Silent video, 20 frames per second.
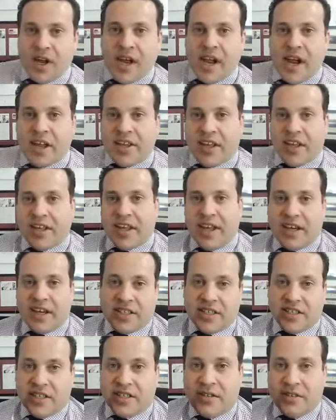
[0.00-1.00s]
and that
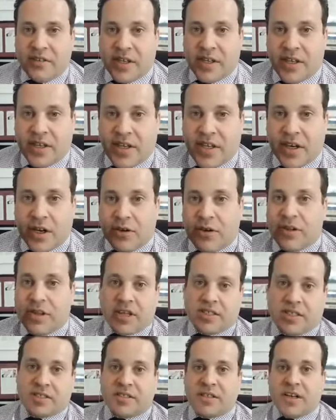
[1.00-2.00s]
is
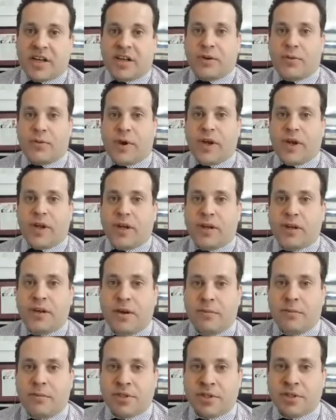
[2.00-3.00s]
that's just not the way
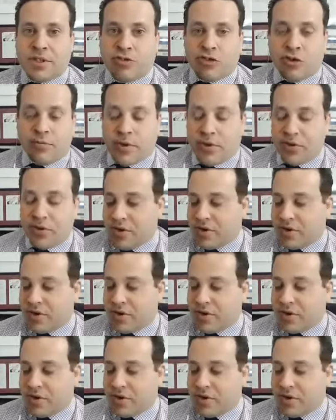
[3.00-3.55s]
numbers distribute.